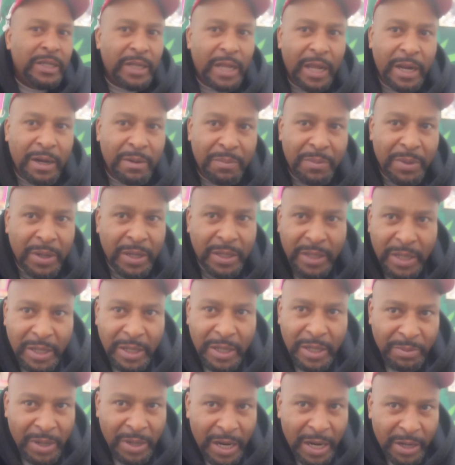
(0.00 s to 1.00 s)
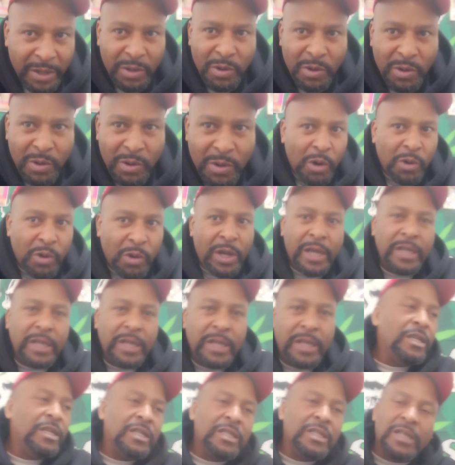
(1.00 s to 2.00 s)
They didn't beat them. Now you a
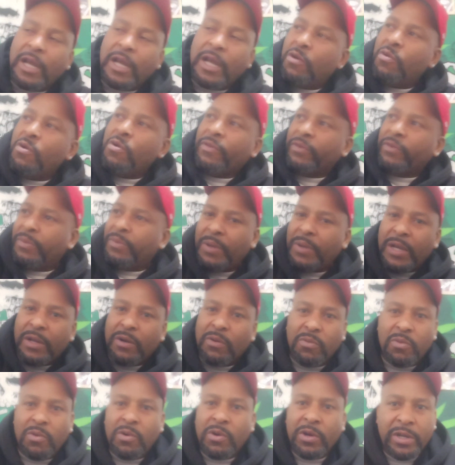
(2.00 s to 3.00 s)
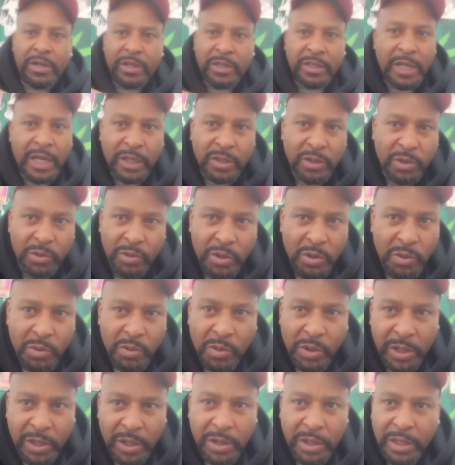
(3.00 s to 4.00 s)
OKC. It's like whoever played the Warriors, that's who
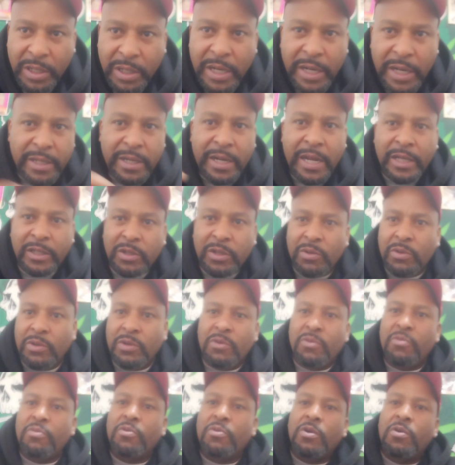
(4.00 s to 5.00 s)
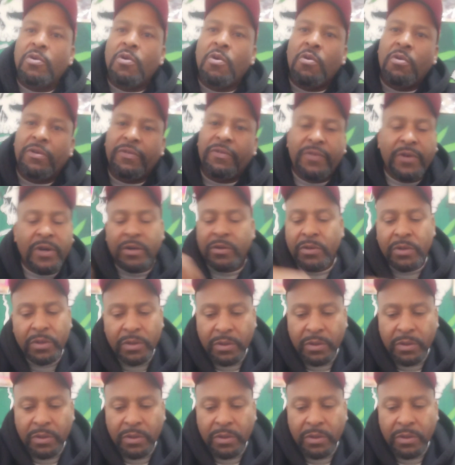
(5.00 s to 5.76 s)
you uh, that's who you going for.